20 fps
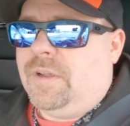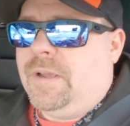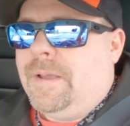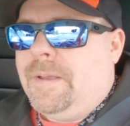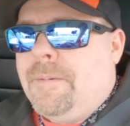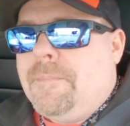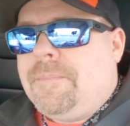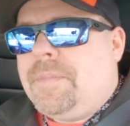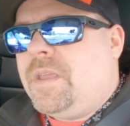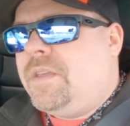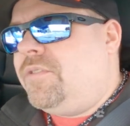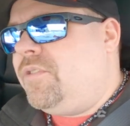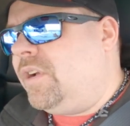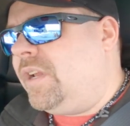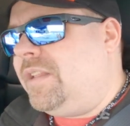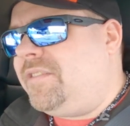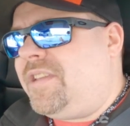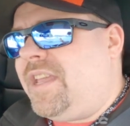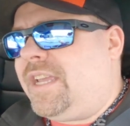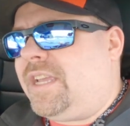They're
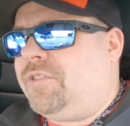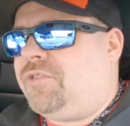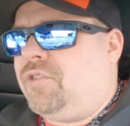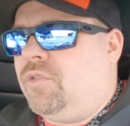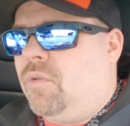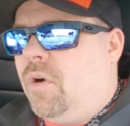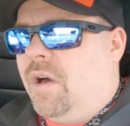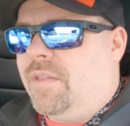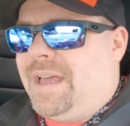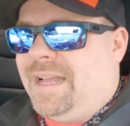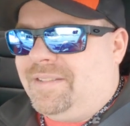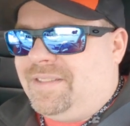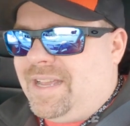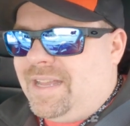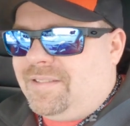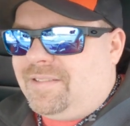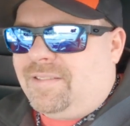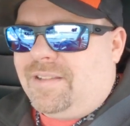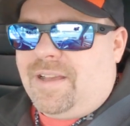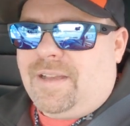going to take you through all that.
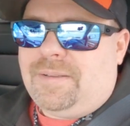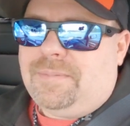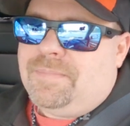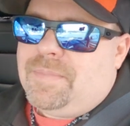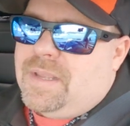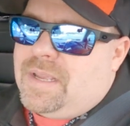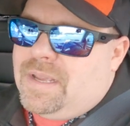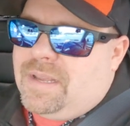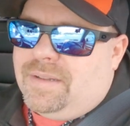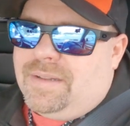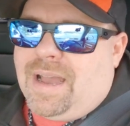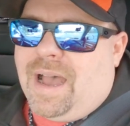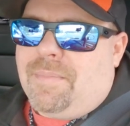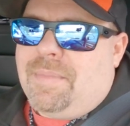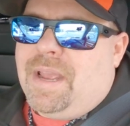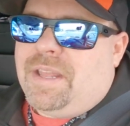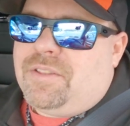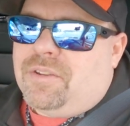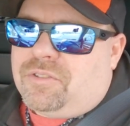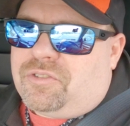Tesla, nah,
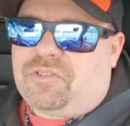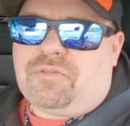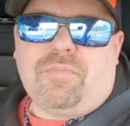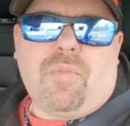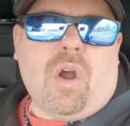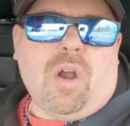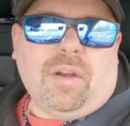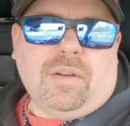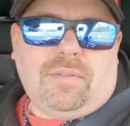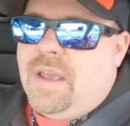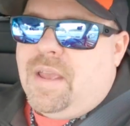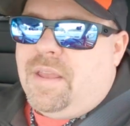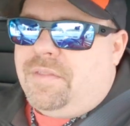man, they're smart.